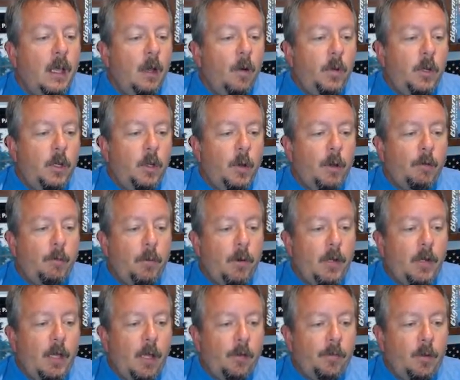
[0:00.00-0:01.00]
We do have a
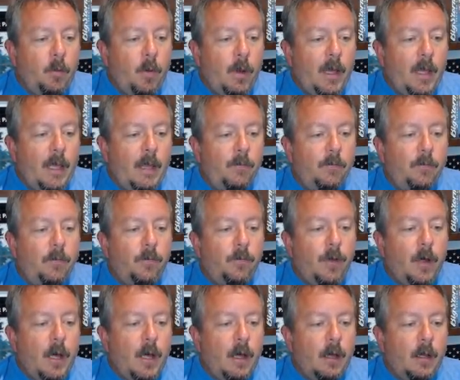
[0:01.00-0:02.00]
pretty healthy wave
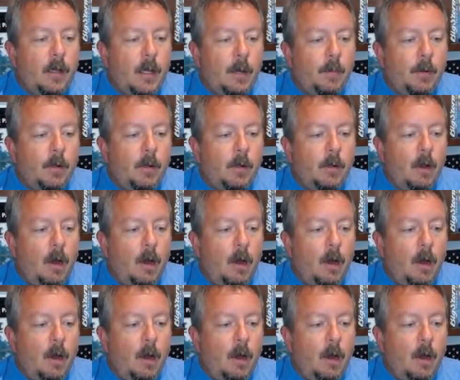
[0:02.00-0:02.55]
coming